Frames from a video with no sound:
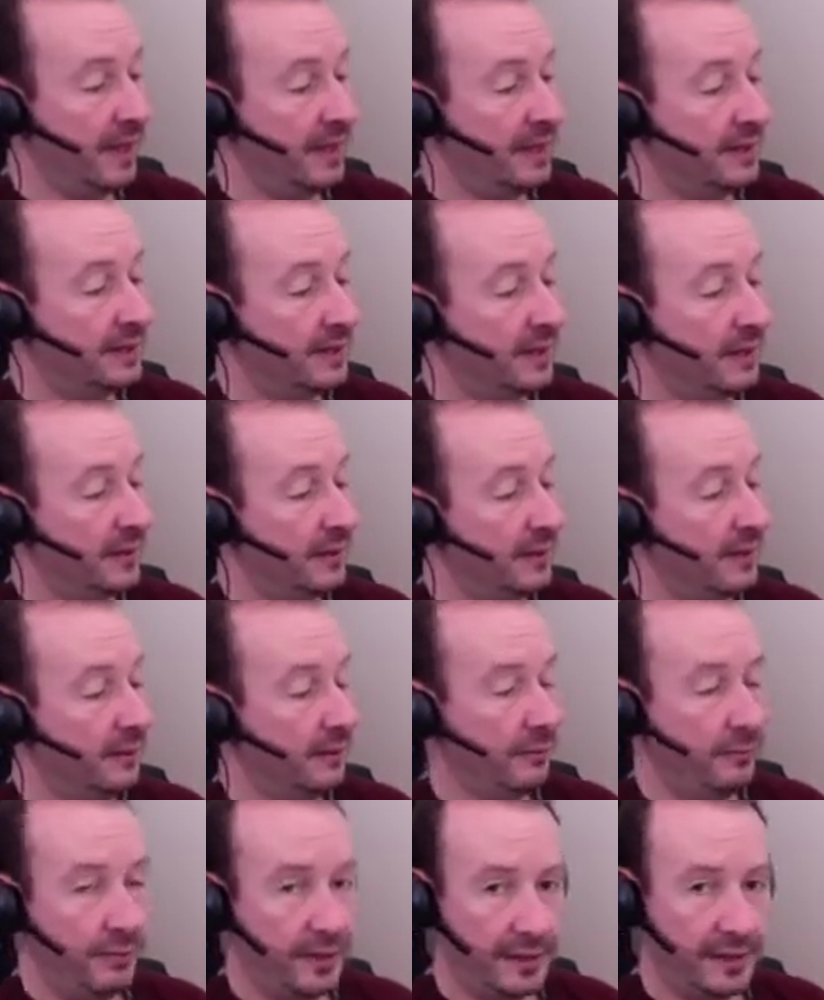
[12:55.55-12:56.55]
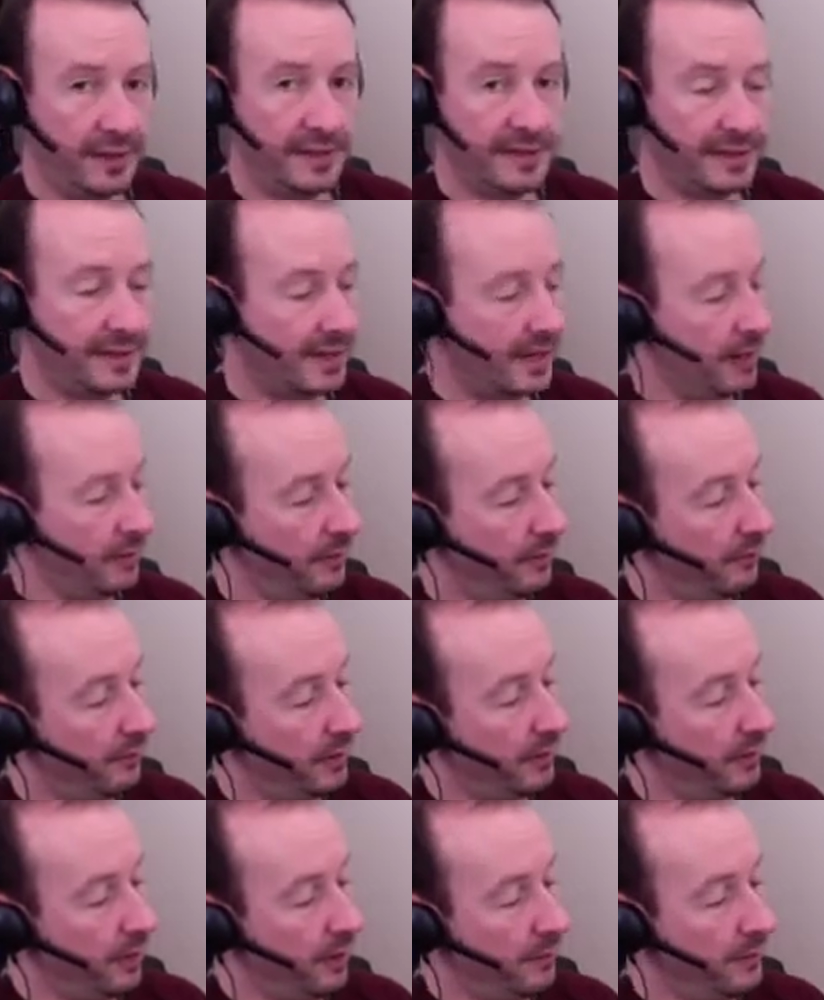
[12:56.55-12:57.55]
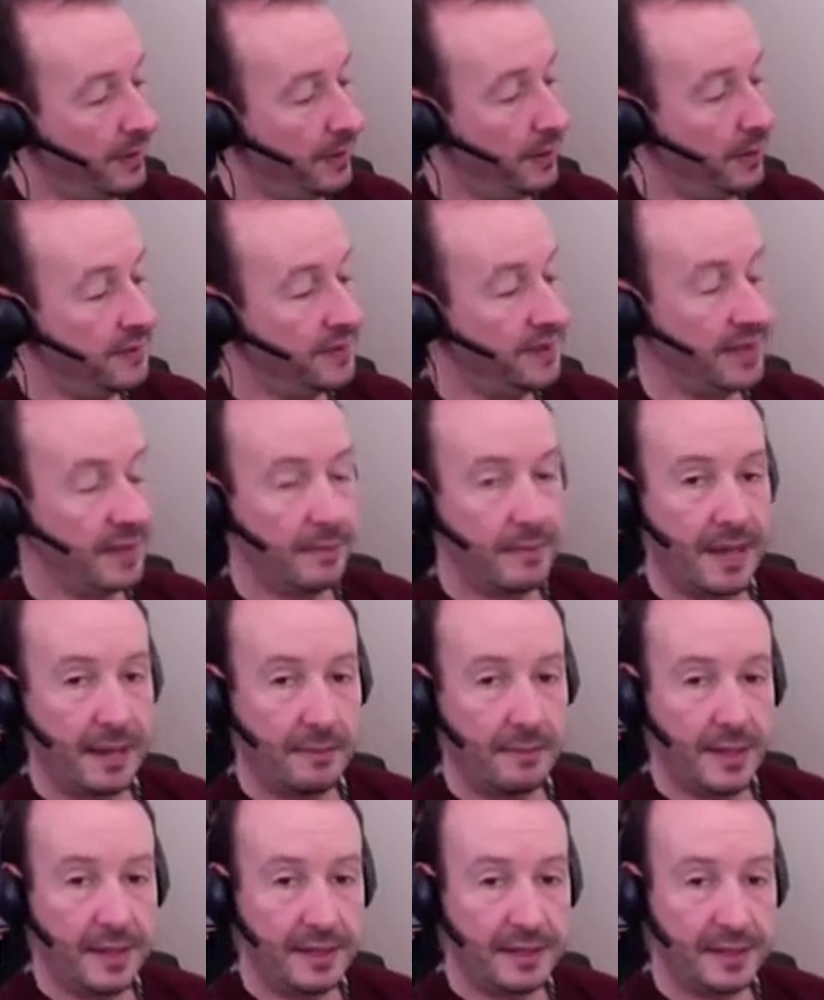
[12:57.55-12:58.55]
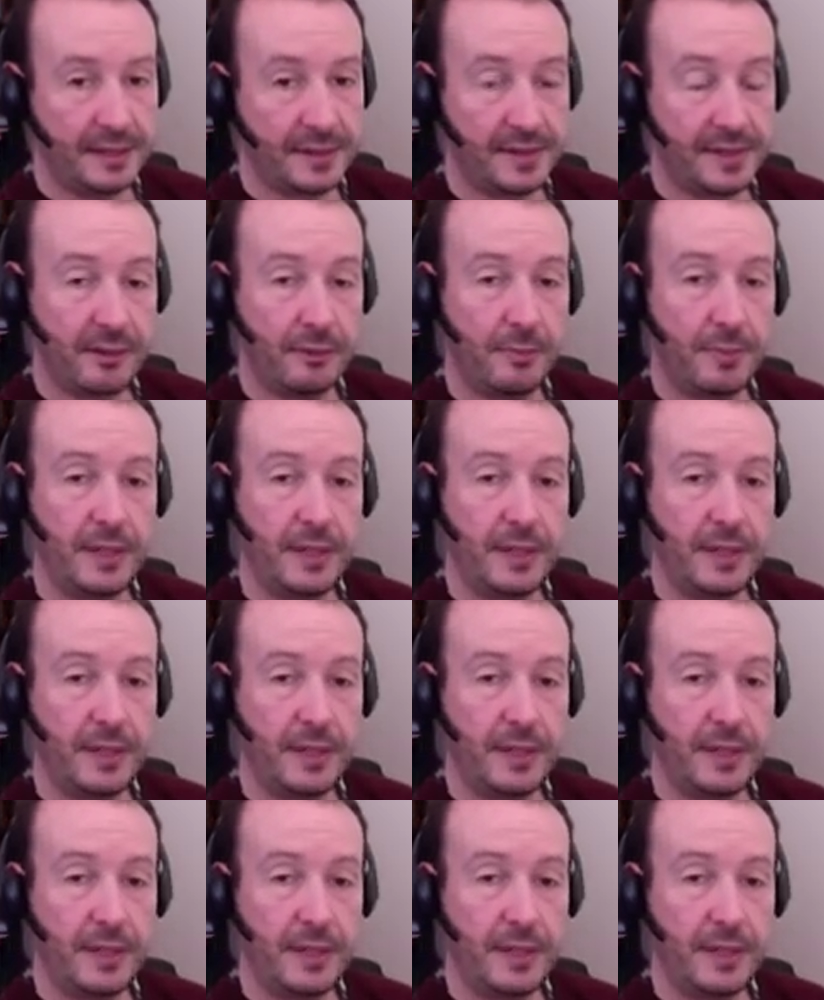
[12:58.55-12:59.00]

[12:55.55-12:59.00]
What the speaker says: So with this setup, we won't be using the main mix because that would